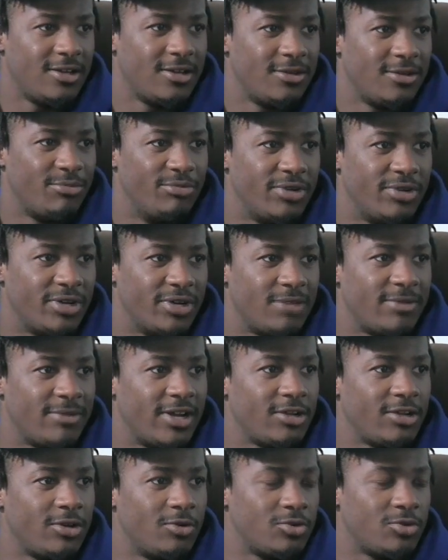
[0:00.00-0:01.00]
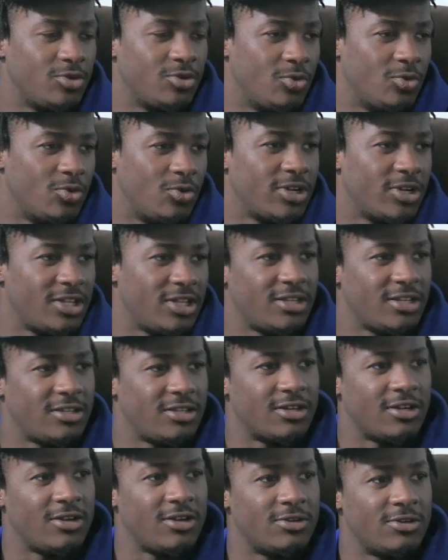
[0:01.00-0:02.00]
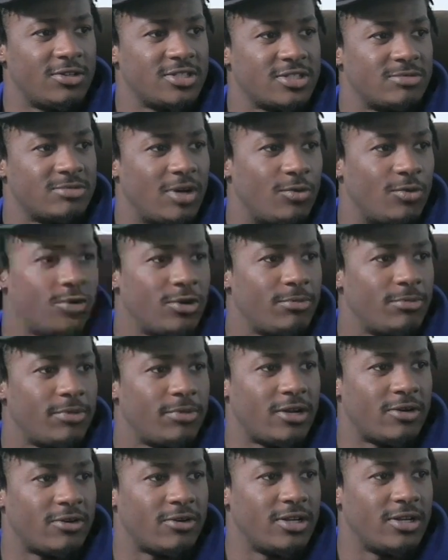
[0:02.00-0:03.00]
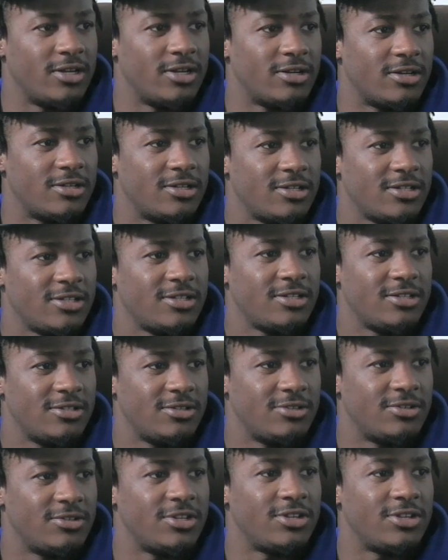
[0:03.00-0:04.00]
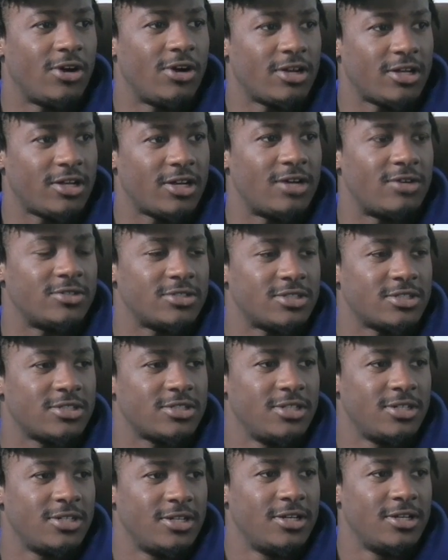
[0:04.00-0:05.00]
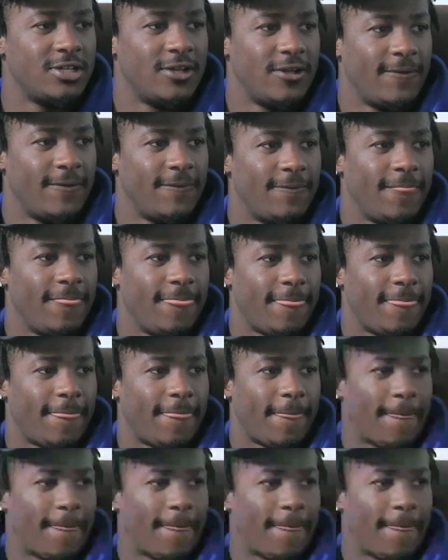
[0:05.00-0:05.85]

but I'm about to go through war to get there. You know, this is my war paint right now yeah. the dark hours. So no matter what the